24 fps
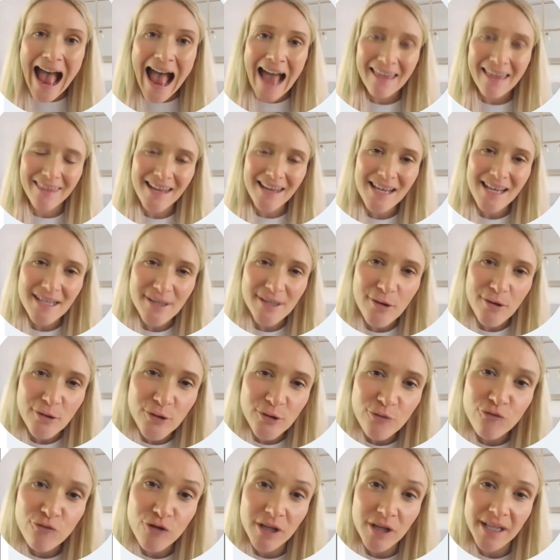I think it's also
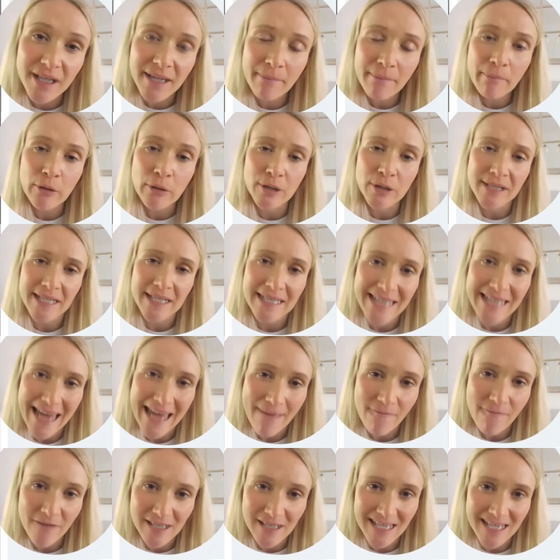really important to
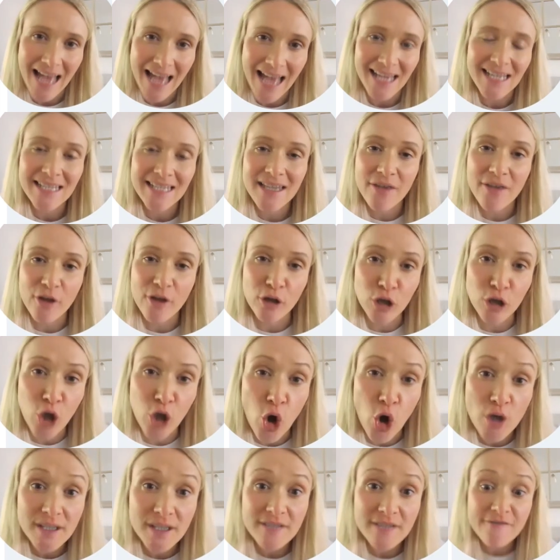emphasise that
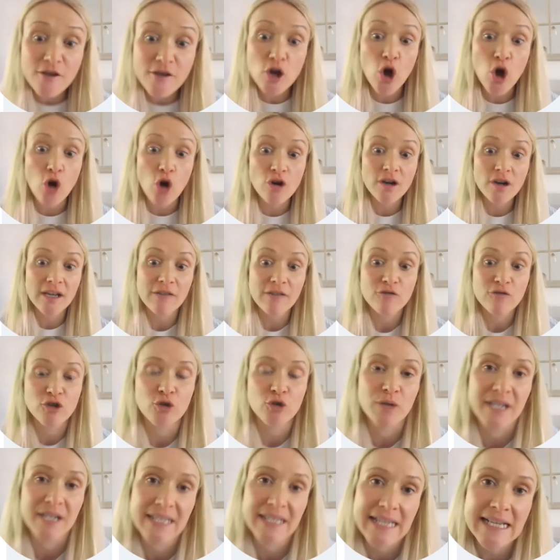lots of the concrete
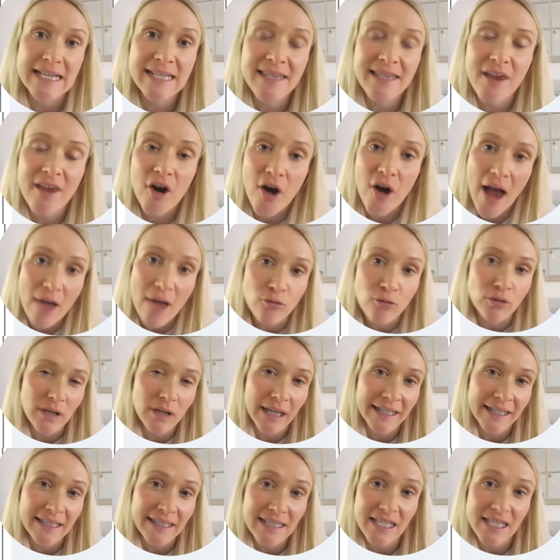resources that are
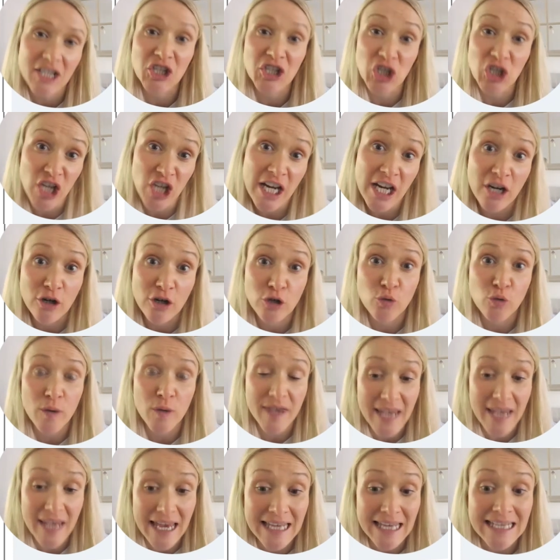outlined and shared
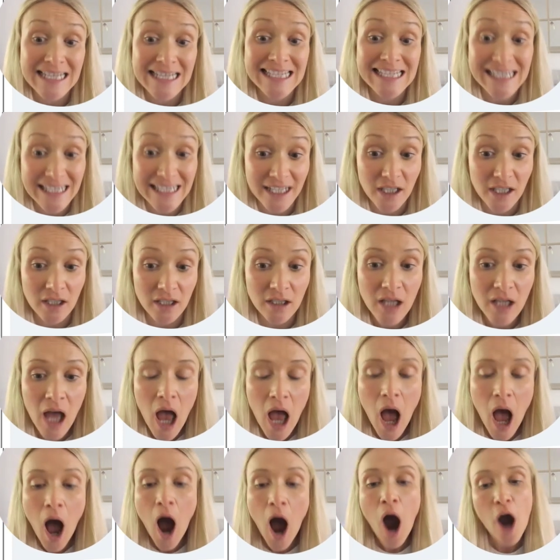within SEAL
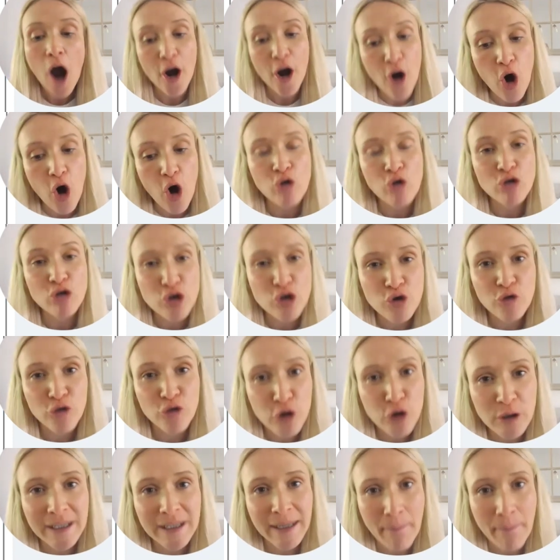are also
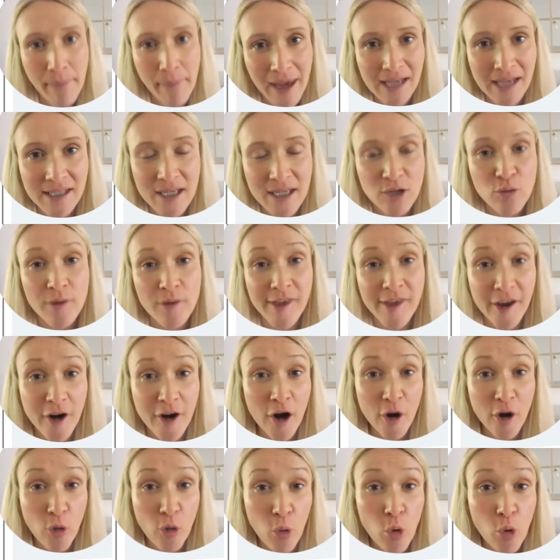fully embedded within
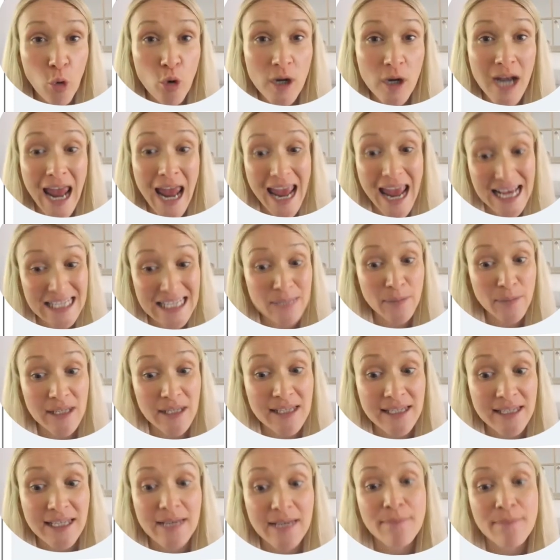our own
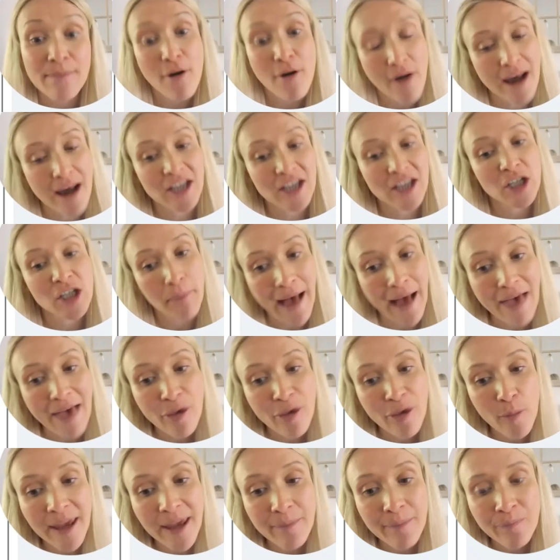SPC progression
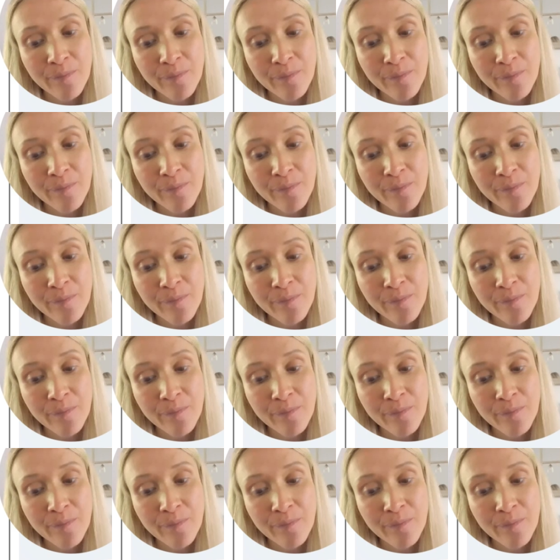pathway.